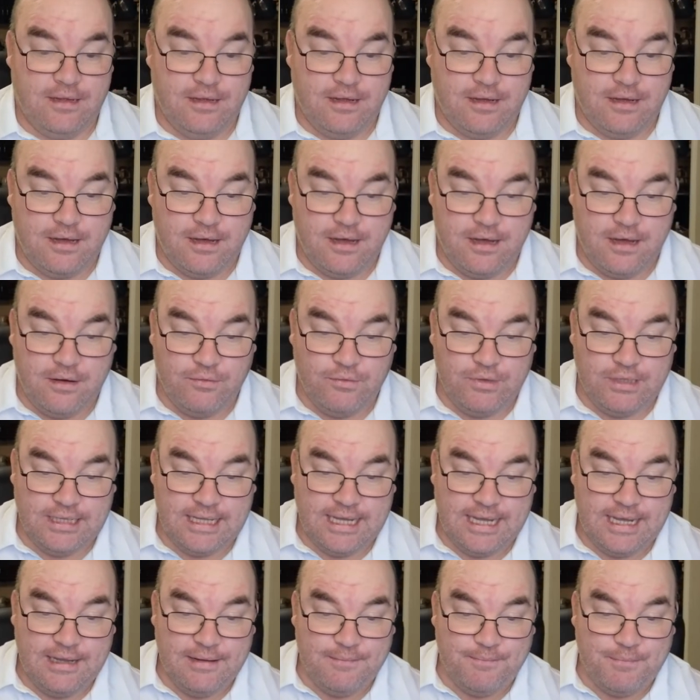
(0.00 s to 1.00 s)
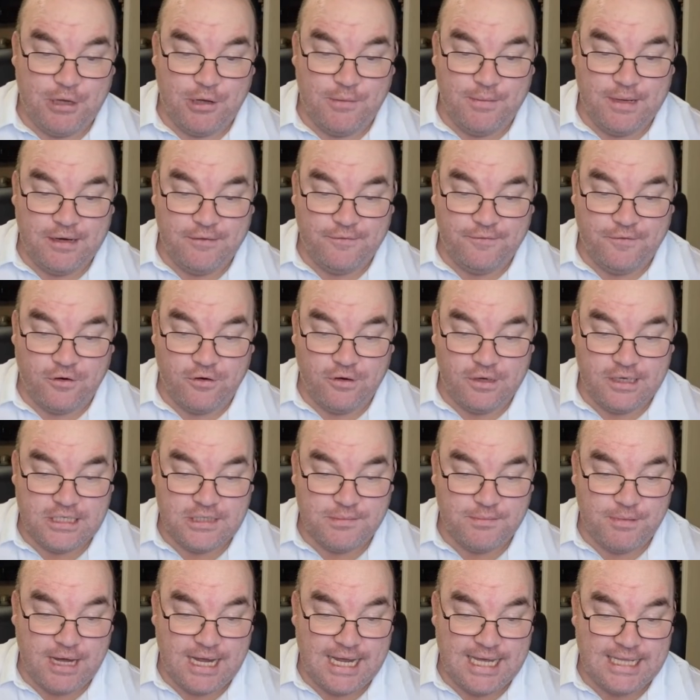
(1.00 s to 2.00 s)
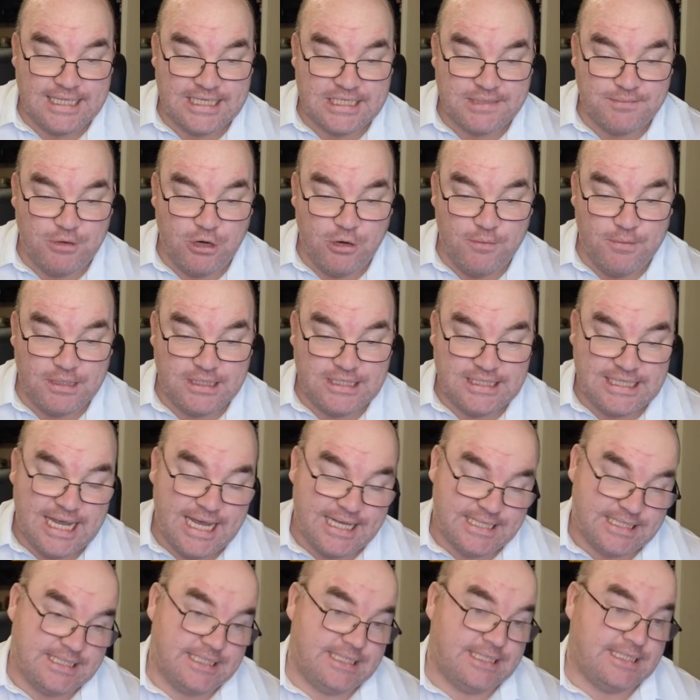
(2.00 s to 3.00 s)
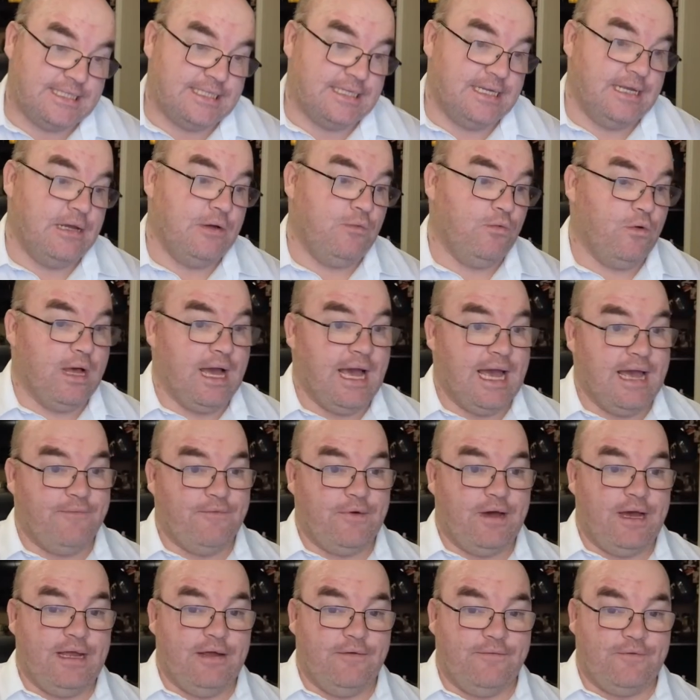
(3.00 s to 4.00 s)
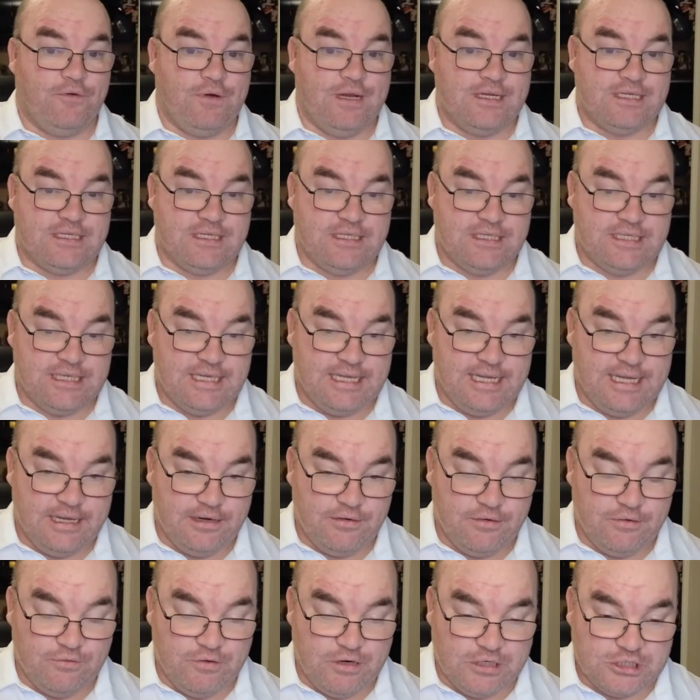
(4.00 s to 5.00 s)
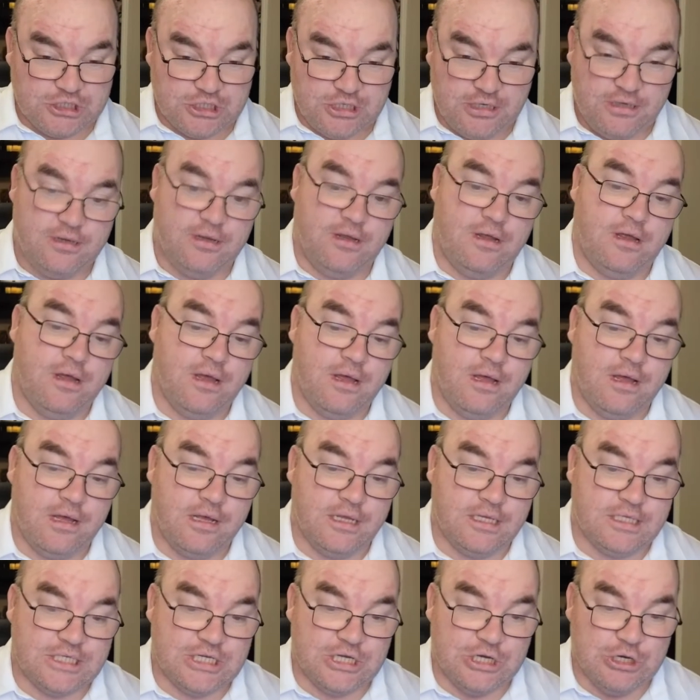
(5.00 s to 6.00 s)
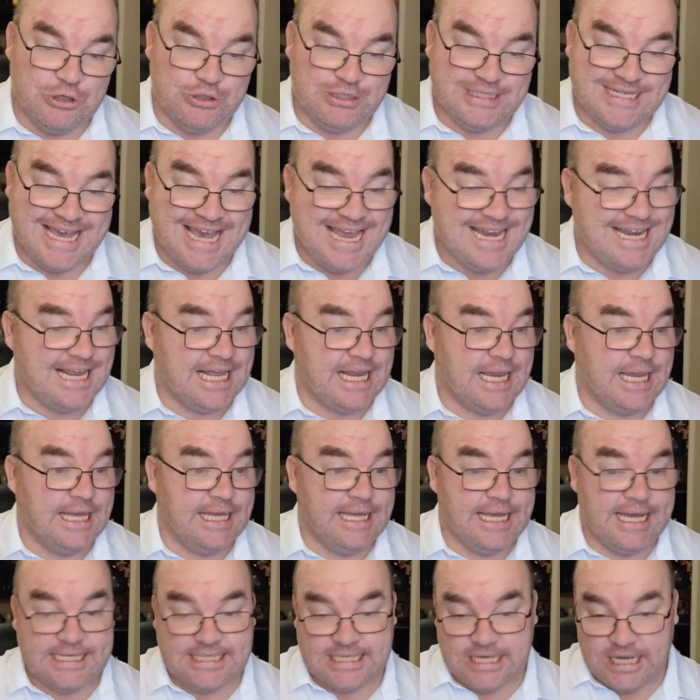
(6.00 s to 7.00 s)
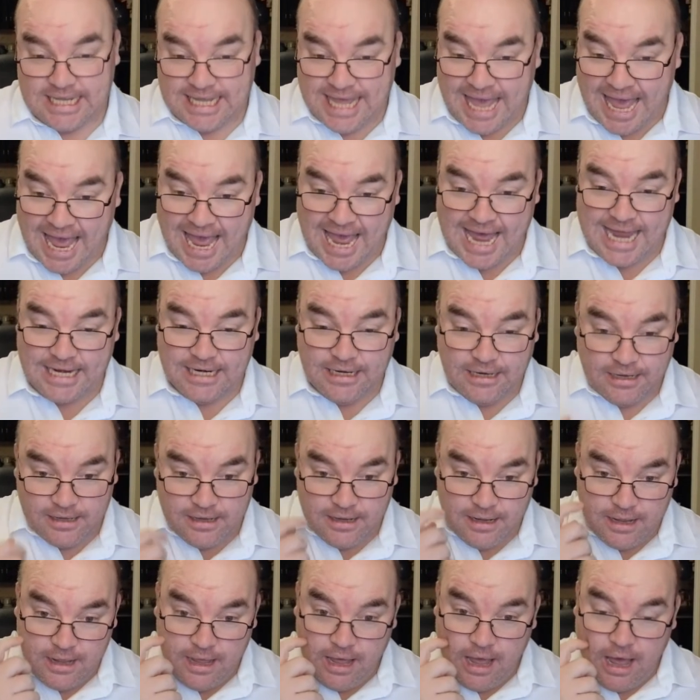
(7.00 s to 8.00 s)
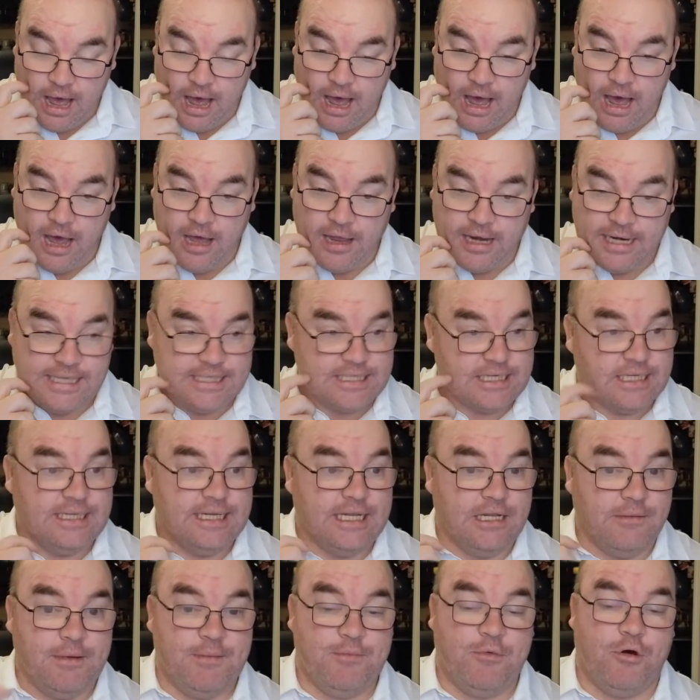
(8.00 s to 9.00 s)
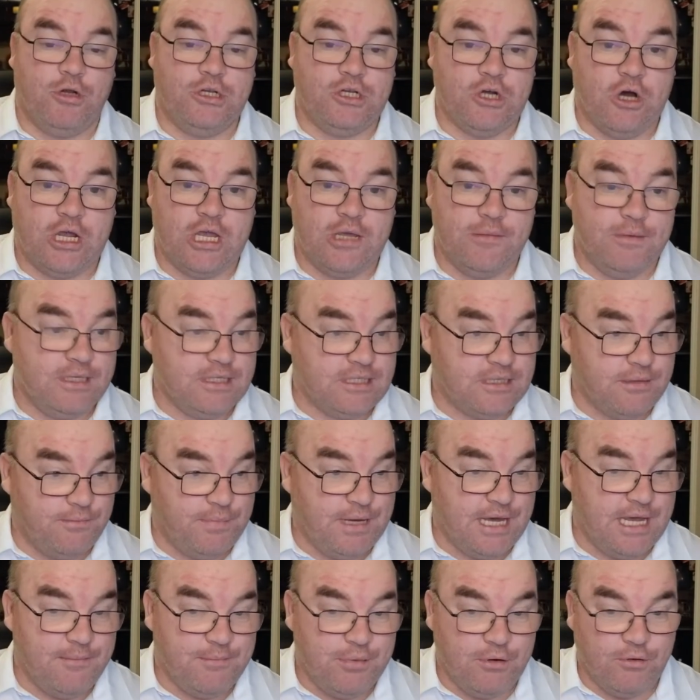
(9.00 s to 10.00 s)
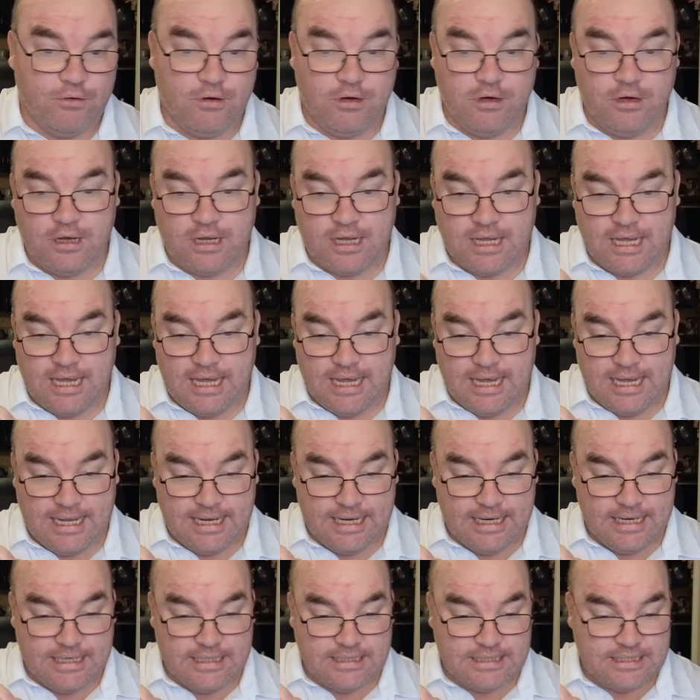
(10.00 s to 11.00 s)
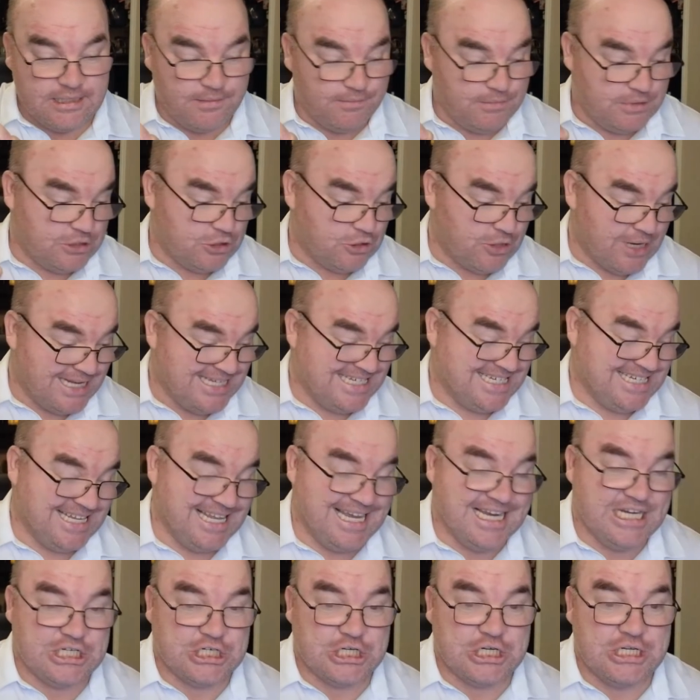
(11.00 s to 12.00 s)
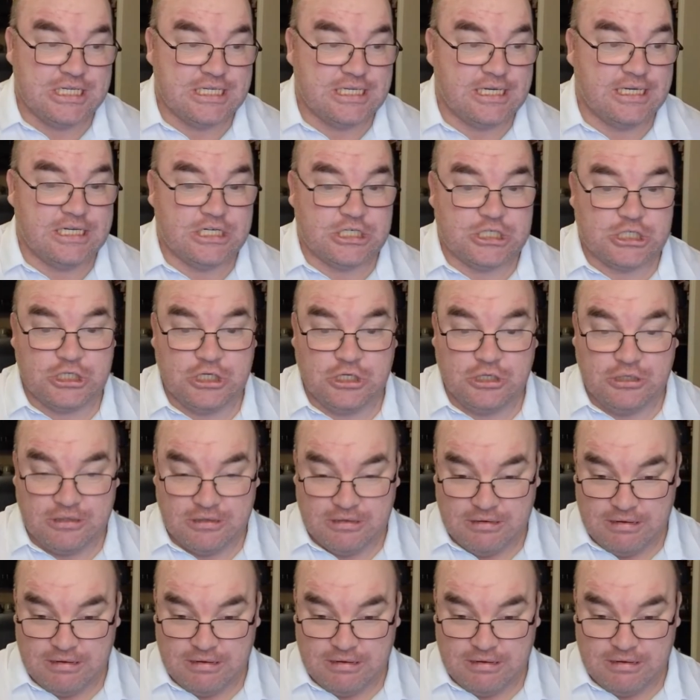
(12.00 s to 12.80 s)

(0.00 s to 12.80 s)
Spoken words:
Will they permit a foreigner to buy at this moment? Yes. Well, I have a residency here in Russia. So technically, yes, I can. It is a little bit more documents and paperwork and some translations additional,